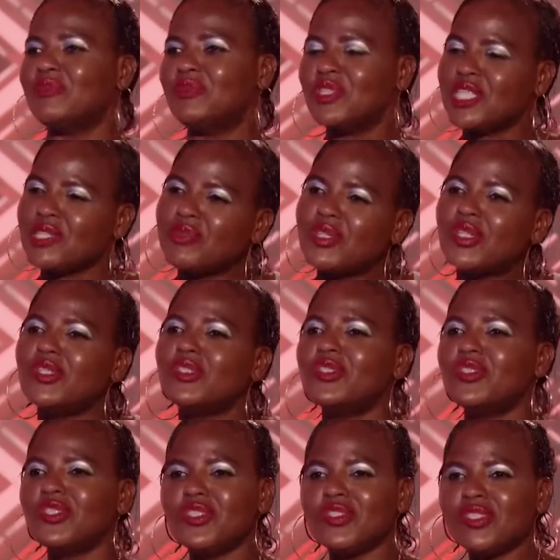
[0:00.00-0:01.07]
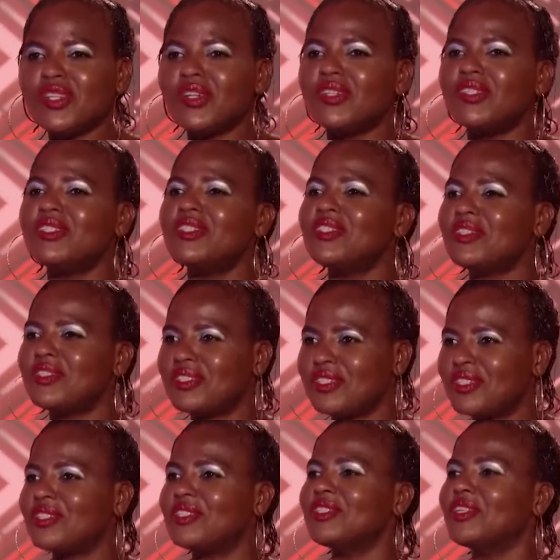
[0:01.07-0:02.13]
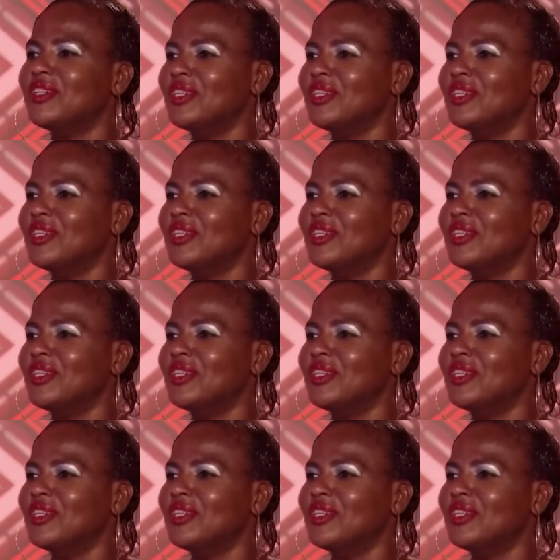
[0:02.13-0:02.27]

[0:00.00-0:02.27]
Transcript: I'm going to be continuing on and on and on and